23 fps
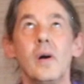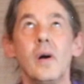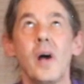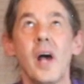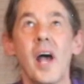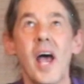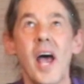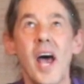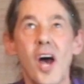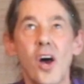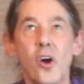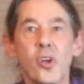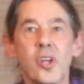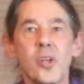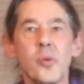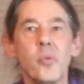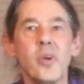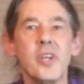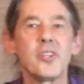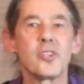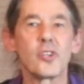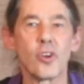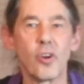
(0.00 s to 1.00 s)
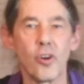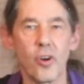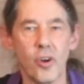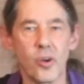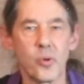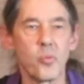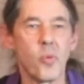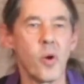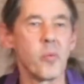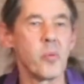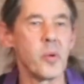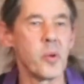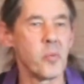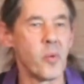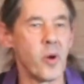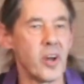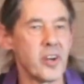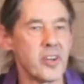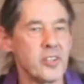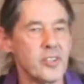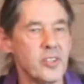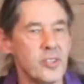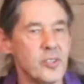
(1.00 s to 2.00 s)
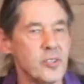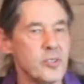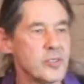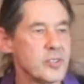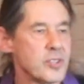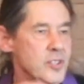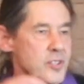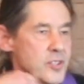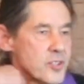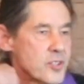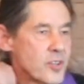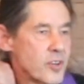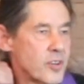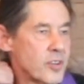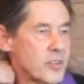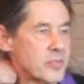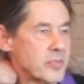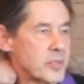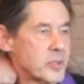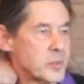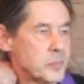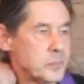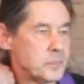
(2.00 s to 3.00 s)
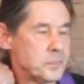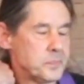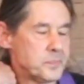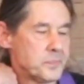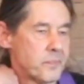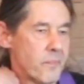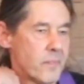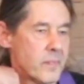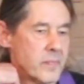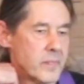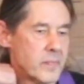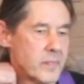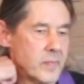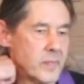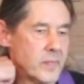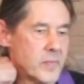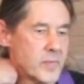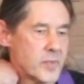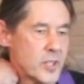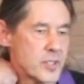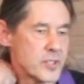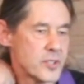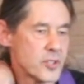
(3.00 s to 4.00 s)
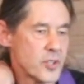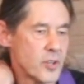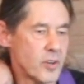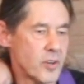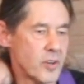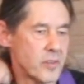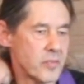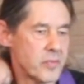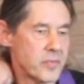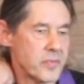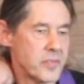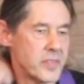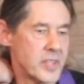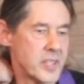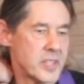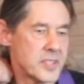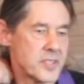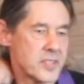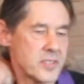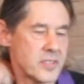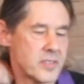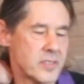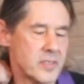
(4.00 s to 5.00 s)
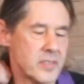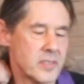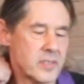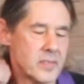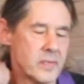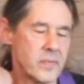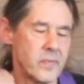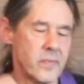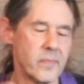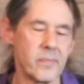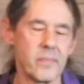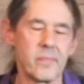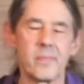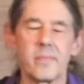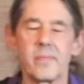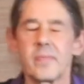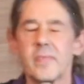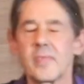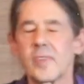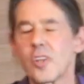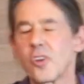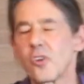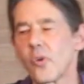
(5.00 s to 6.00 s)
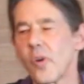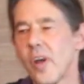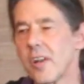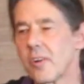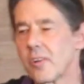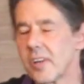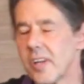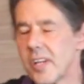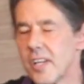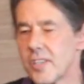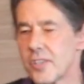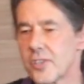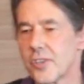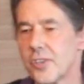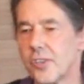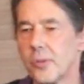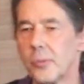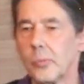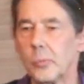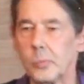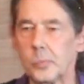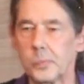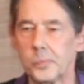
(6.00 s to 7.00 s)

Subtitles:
how can we turn what we want to do to serve this greater issue?